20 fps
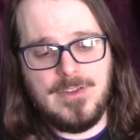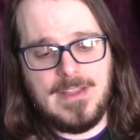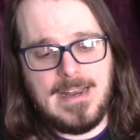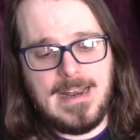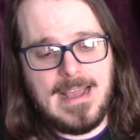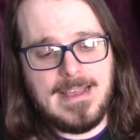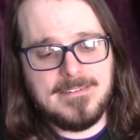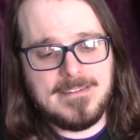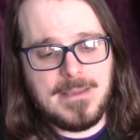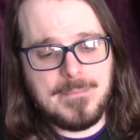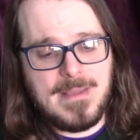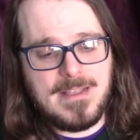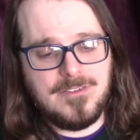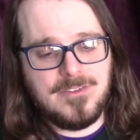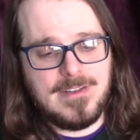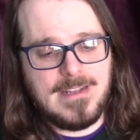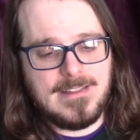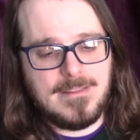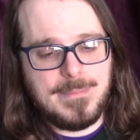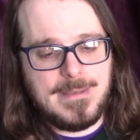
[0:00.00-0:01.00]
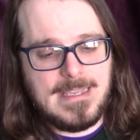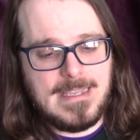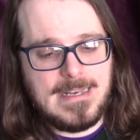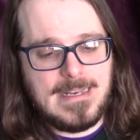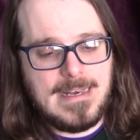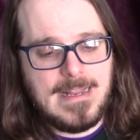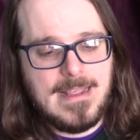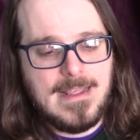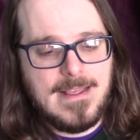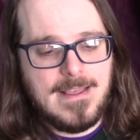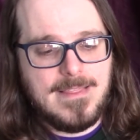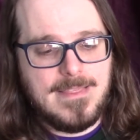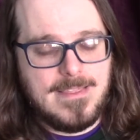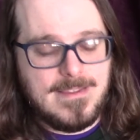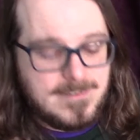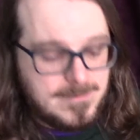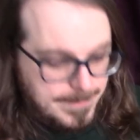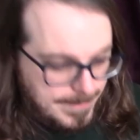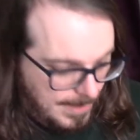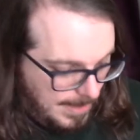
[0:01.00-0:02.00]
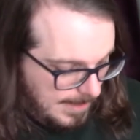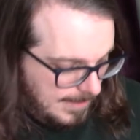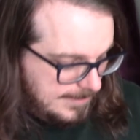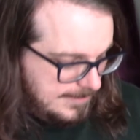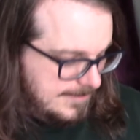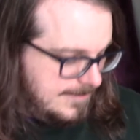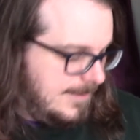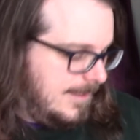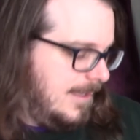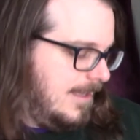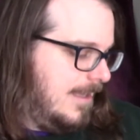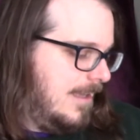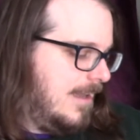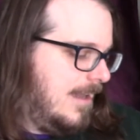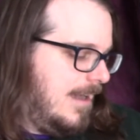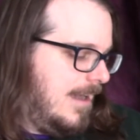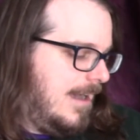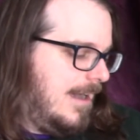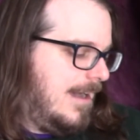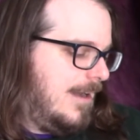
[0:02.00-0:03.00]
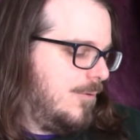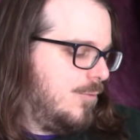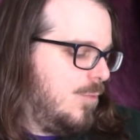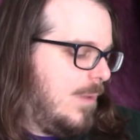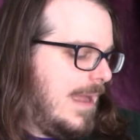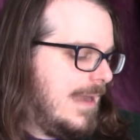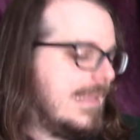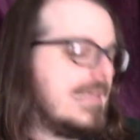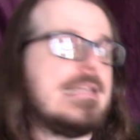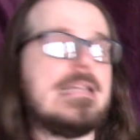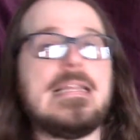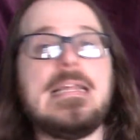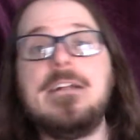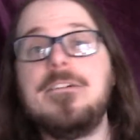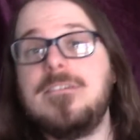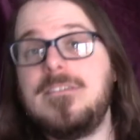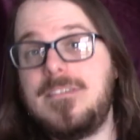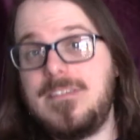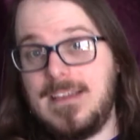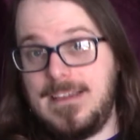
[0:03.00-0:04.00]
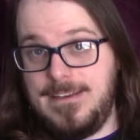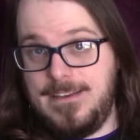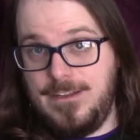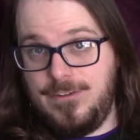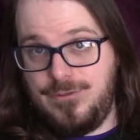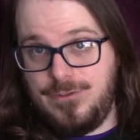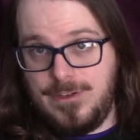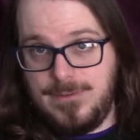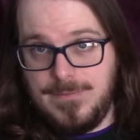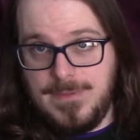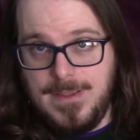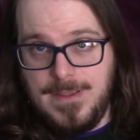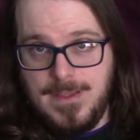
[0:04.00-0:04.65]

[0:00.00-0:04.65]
And as I mentioned at the beginning, this box, the Red Clearance Edition